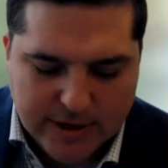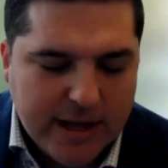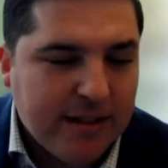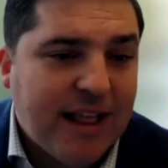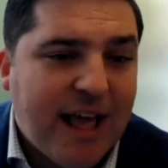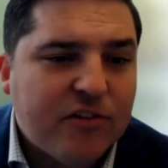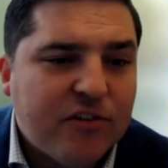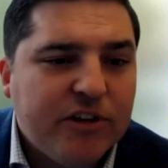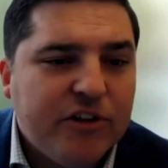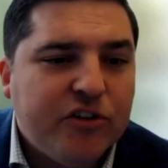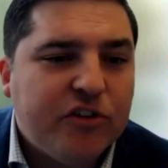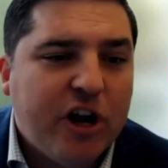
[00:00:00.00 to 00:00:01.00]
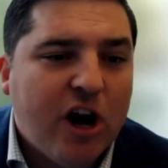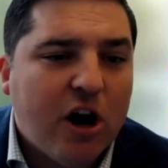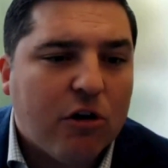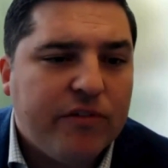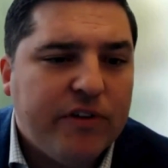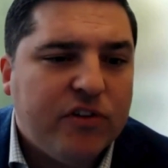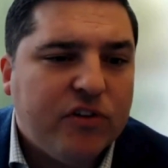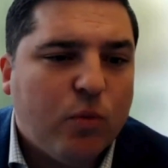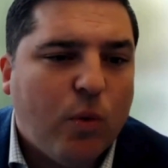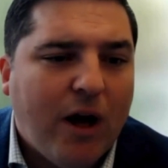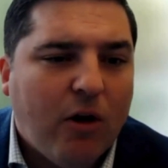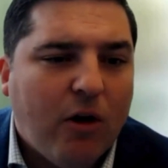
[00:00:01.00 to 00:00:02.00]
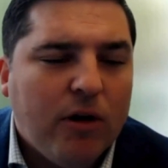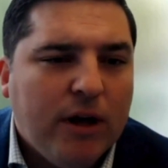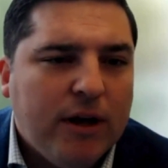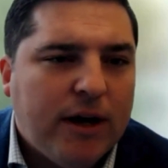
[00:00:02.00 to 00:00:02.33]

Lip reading: And lastly, just geographies as well.